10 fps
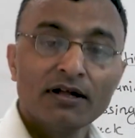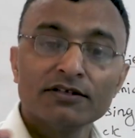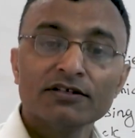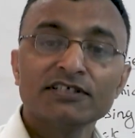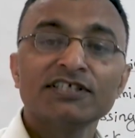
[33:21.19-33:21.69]

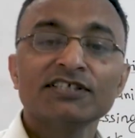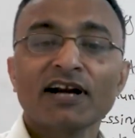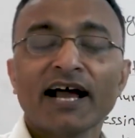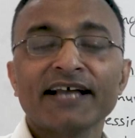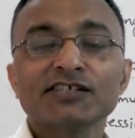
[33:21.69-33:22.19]
The
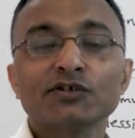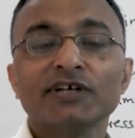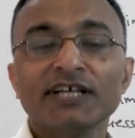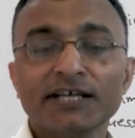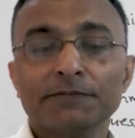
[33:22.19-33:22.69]
teacher has to
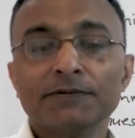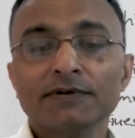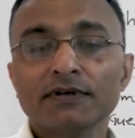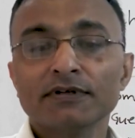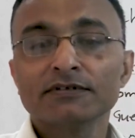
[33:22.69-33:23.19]
give
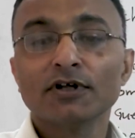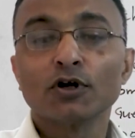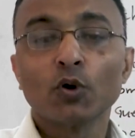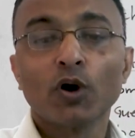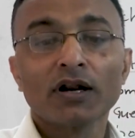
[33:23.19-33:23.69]
the
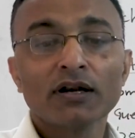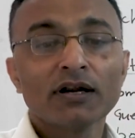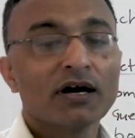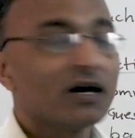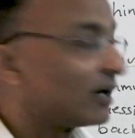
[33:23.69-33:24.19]
role
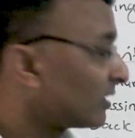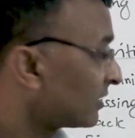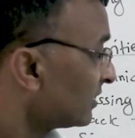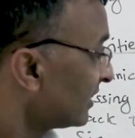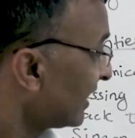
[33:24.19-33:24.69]

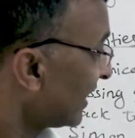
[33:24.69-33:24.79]
or